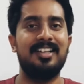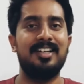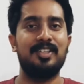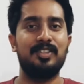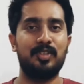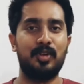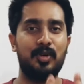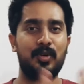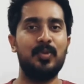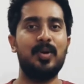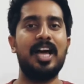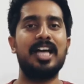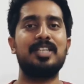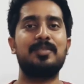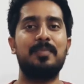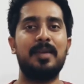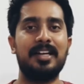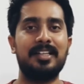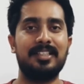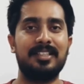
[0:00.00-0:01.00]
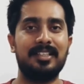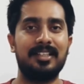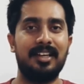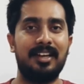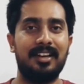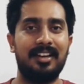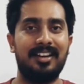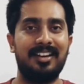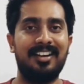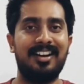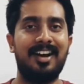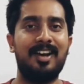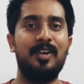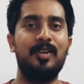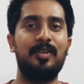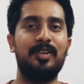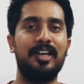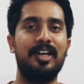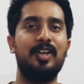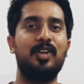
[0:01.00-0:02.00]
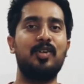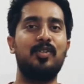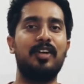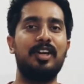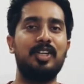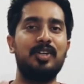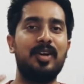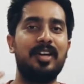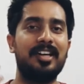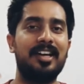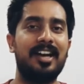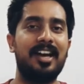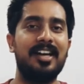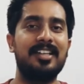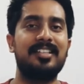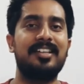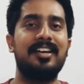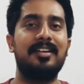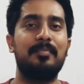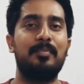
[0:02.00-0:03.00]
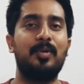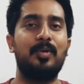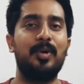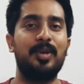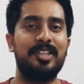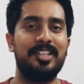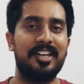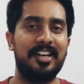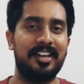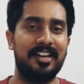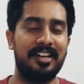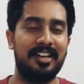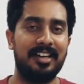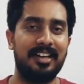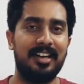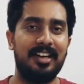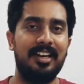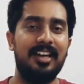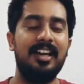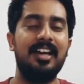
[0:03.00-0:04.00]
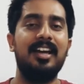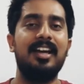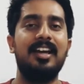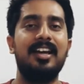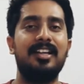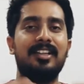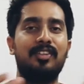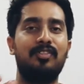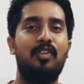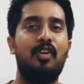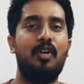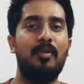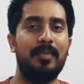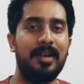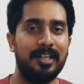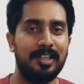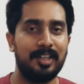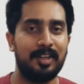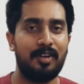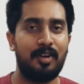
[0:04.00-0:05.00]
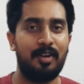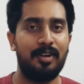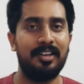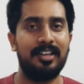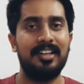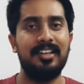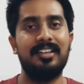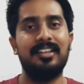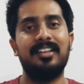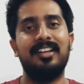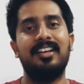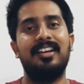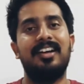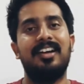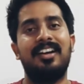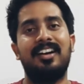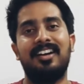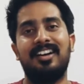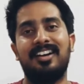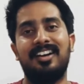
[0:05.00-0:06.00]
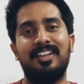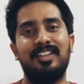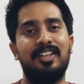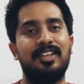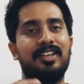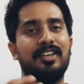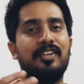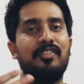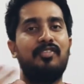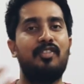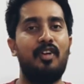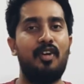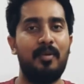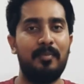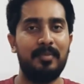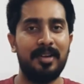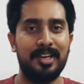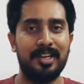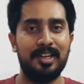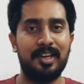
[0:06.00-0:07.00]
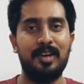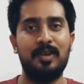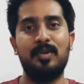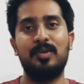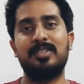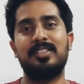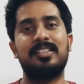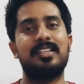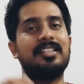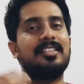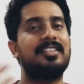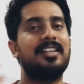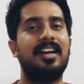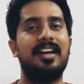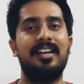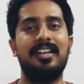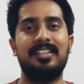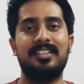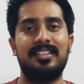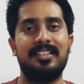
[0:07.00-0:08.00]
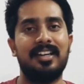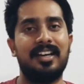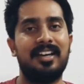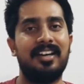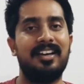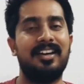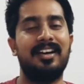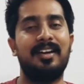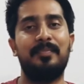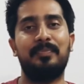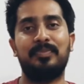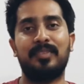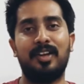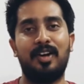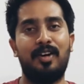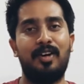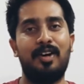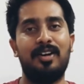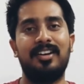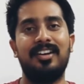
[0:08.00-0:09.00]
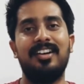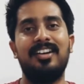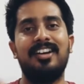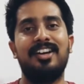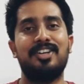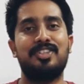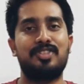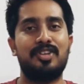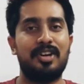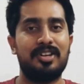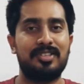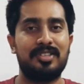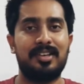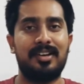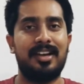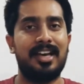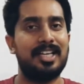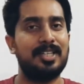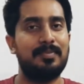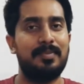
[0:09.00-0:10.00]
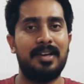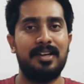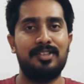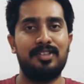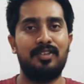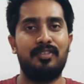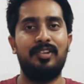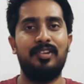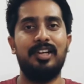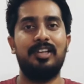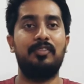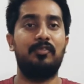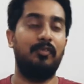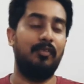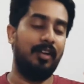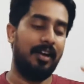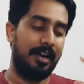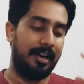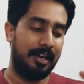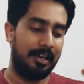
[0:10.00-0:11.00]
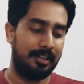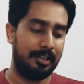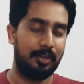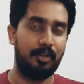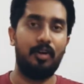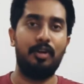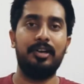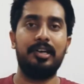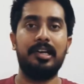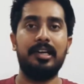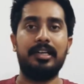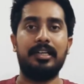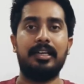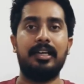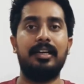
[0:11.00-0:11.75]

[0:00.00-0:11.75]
So two aspects are looked into when you analyze poetry critically: the form and the content. The form includes the stylistic or structural aspects of it, while the content